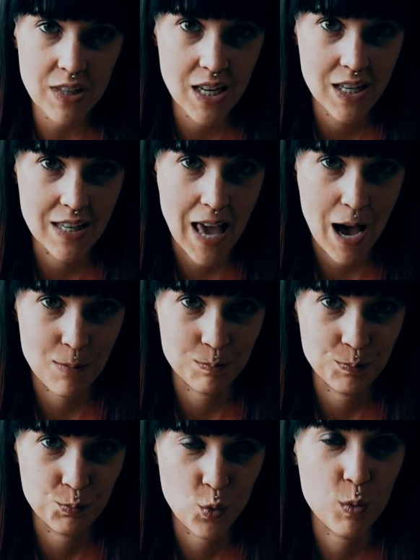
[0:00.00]
yeah,
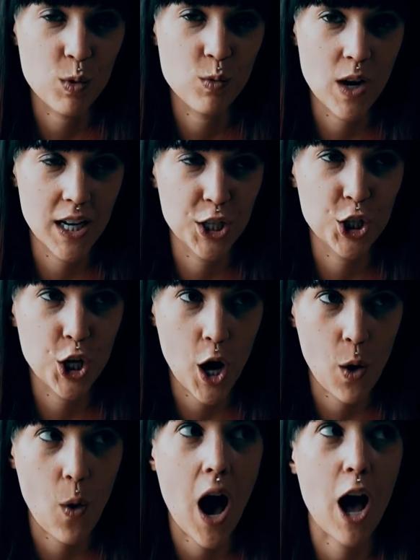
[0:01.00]
when we're ready to
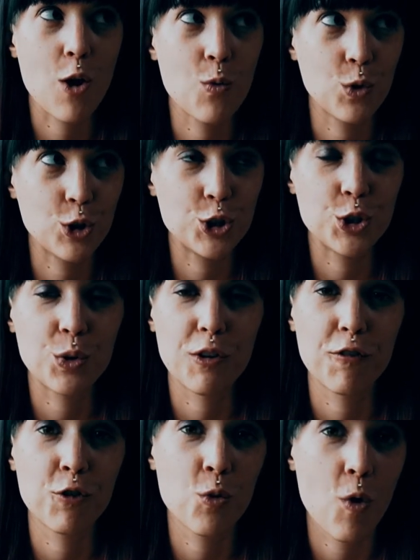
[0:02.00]
go, I will do a
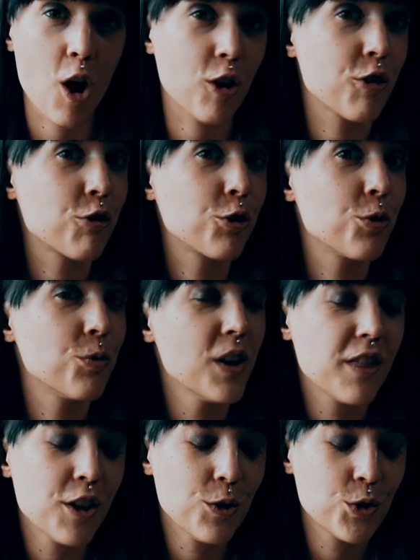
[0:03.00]
full walkthrough
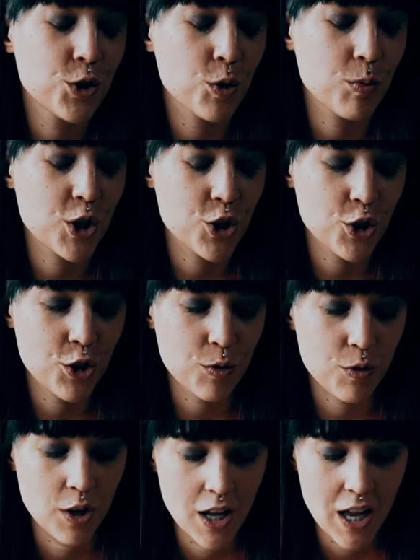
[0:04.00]
with you. So be sure to
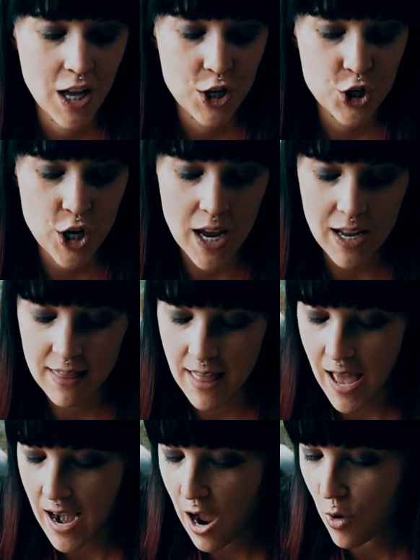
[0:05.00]
check
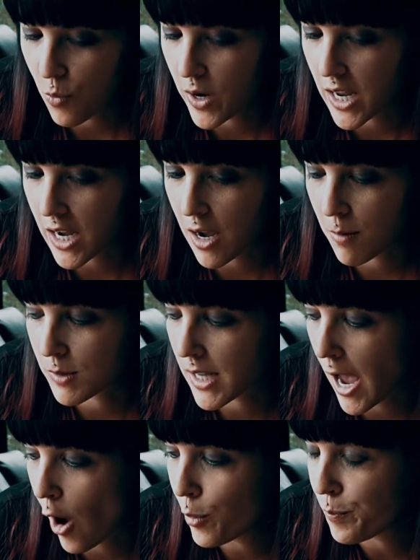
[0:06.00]
that out when it comes
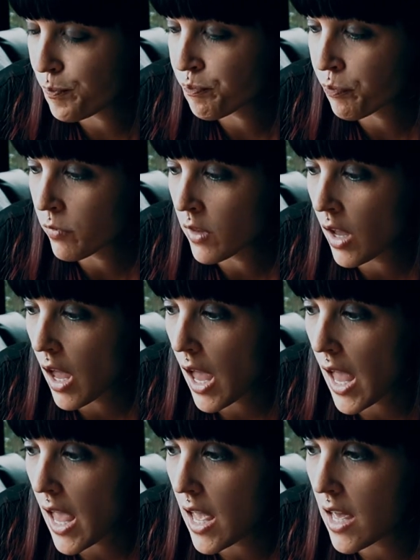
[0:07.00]
out.
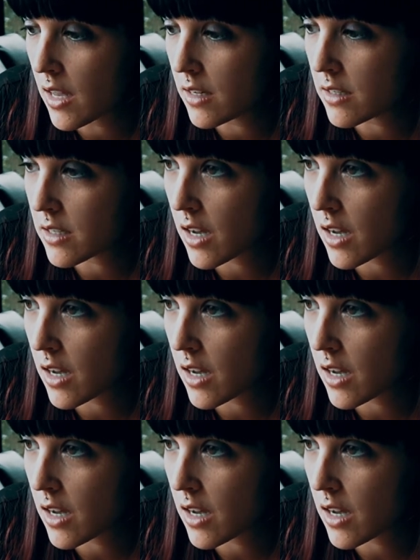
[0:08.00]
And